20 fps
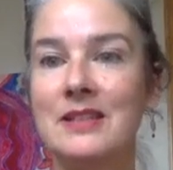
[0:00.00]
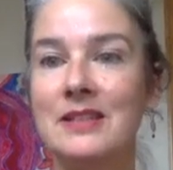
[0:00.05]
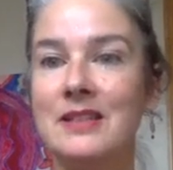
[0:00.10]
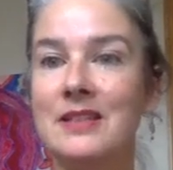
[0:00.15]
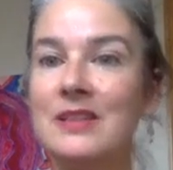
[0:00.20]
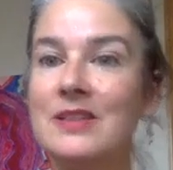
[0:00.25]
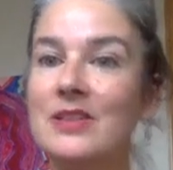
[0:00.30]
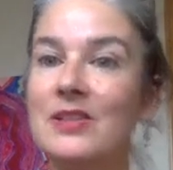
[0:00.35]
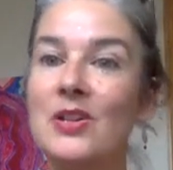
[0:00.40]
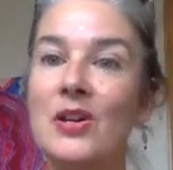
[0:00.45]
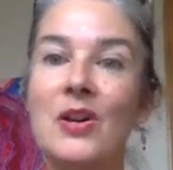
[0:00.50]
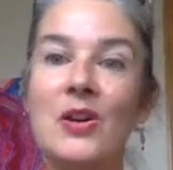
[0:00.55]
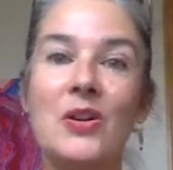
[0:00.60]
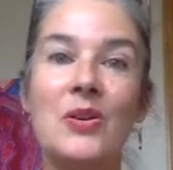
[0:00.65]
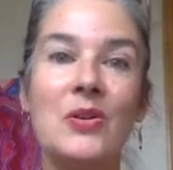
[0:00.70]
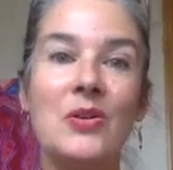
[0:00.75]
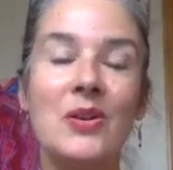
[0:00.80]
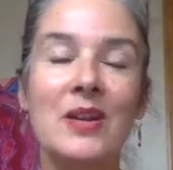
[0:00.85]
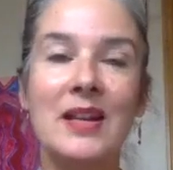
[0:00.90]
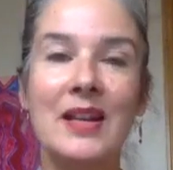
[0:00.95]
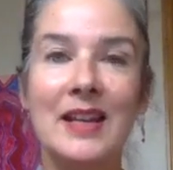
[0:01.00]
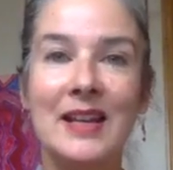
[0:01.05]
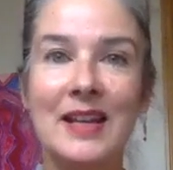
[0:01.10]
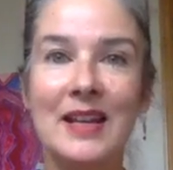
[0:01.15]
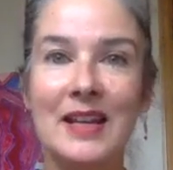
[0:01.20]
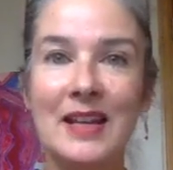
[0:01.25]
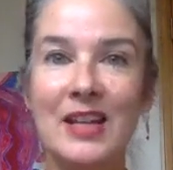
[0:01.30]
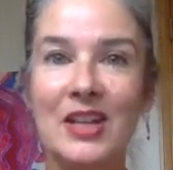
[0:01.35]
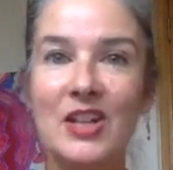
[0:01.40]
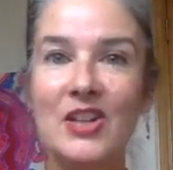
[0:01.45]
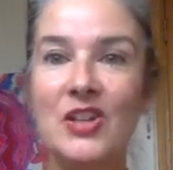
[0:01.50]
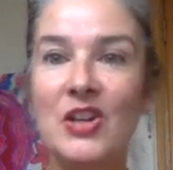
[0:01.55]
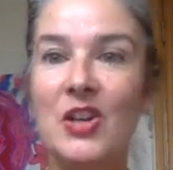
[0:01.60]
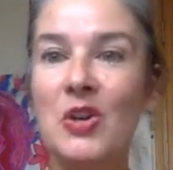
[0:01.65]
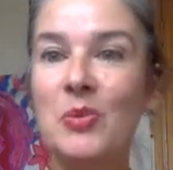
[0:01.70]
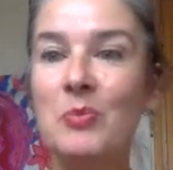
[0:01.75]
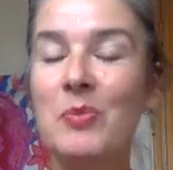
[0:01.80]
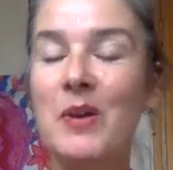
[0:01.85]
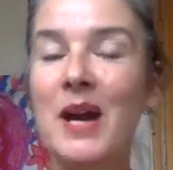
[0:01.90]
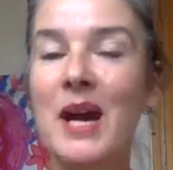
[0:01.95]
And so, you know,
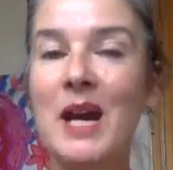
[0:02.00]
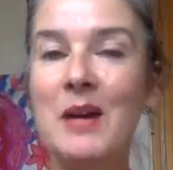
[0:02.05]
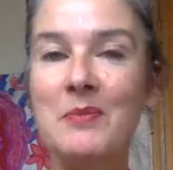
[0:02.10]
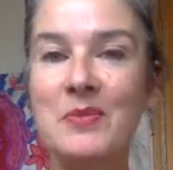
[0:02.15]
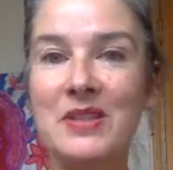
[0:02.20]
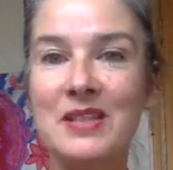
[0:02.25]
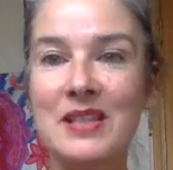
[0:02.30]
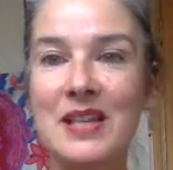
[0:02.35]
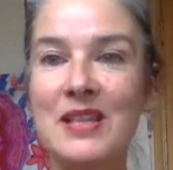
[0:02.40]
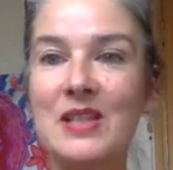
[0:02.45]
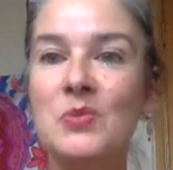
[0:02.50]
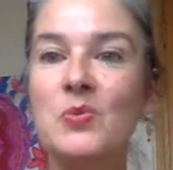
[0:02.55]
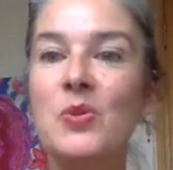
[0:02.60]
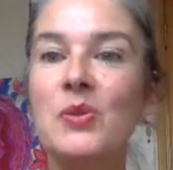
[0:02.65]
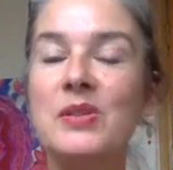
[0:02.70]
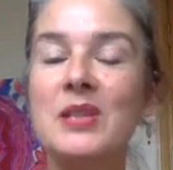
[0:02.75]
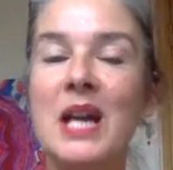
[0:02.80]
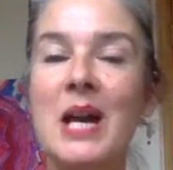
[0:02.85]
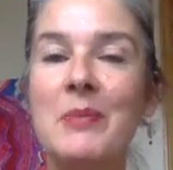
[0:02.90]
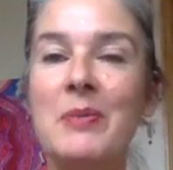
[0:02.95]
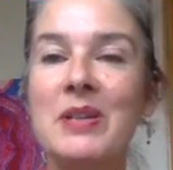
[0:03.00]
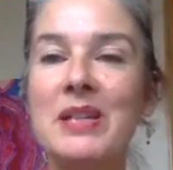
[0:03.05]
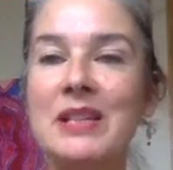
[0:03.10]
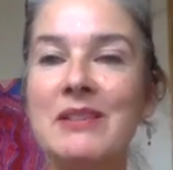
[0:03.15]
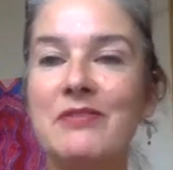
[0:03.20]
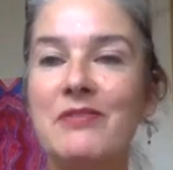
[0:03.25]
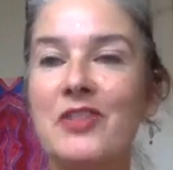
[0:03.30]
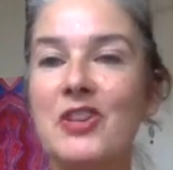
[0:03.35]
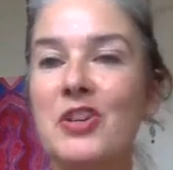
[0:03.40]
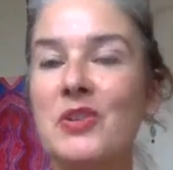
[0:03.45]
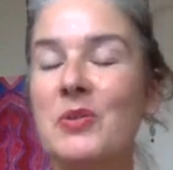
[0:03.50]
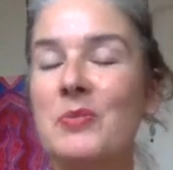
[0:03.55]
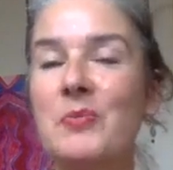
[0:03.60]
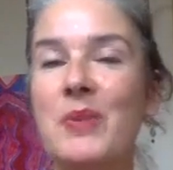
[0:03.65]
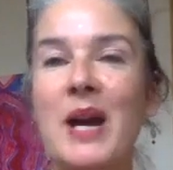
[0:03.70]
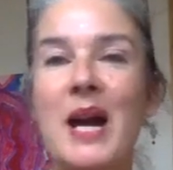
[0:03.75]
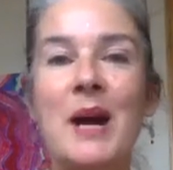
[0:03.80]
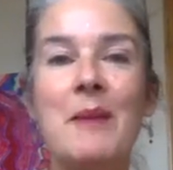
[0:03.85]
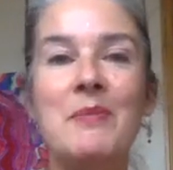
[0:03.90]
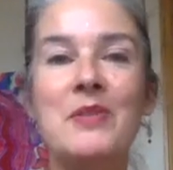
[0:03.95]
perhaps that's what's happening for you, and
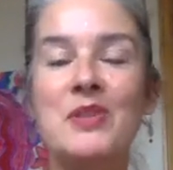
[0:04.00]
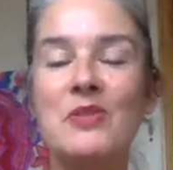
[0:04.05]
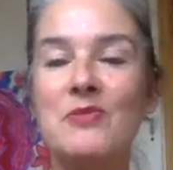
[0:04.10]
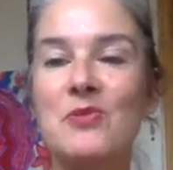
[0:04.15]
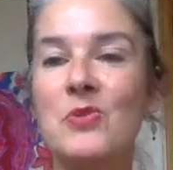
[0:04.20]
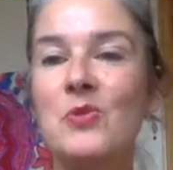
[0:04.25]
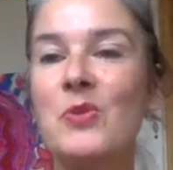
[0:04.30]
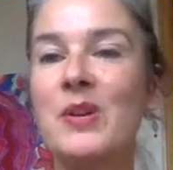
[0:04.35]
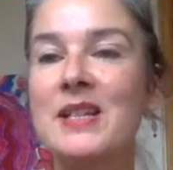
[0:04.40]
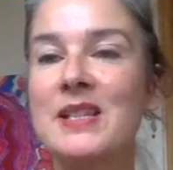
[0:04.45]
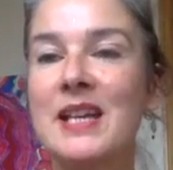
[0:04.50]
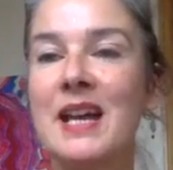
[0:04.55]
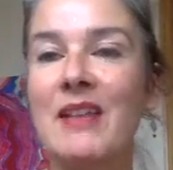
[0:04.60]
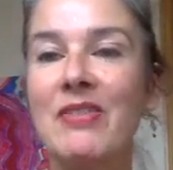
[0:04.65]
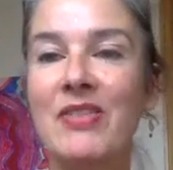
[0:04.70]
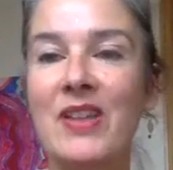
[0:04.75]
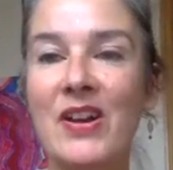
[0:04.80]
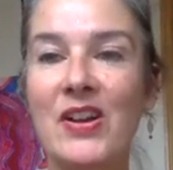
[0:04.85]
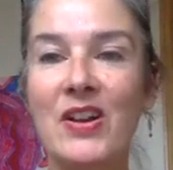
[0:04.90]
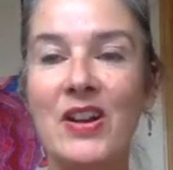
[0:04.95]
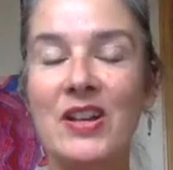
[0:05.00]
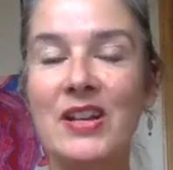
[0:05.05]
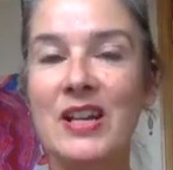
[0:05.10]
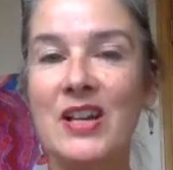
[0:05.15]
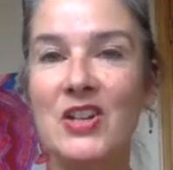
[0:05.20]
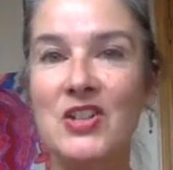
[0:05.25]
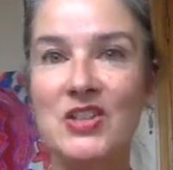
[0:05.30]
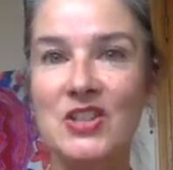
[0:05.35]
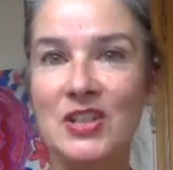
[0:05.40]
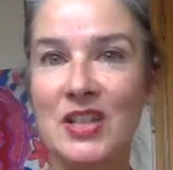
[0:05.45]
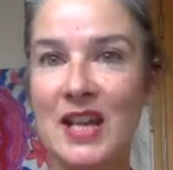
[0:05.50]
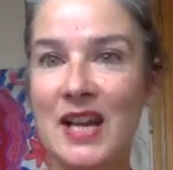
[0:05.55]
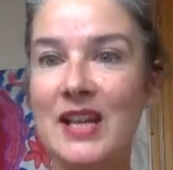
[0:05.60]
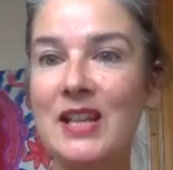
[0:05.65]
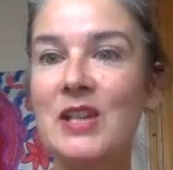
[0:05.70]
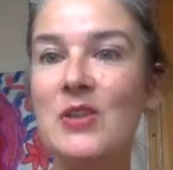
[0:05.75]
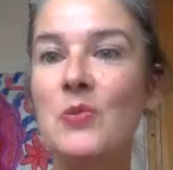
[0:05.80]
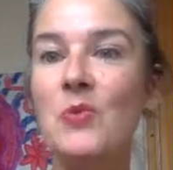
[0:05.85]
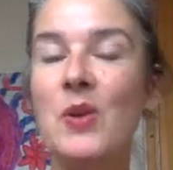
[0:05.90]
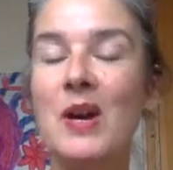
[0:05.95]
perhaps you've always had that connection
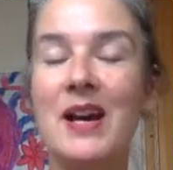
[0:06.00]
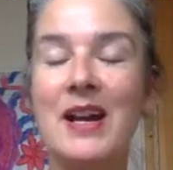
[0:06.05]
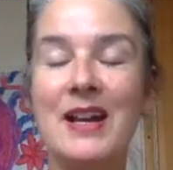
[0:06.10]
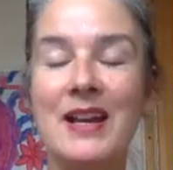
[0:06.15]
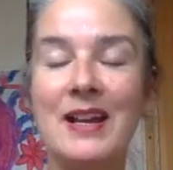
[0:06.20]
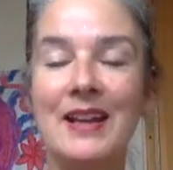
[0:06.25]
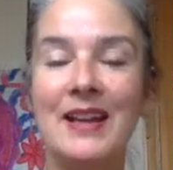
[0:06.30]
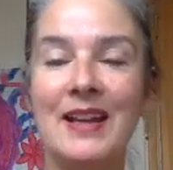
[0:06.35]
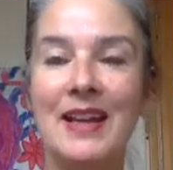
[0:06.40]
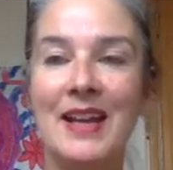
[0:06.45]
anyway.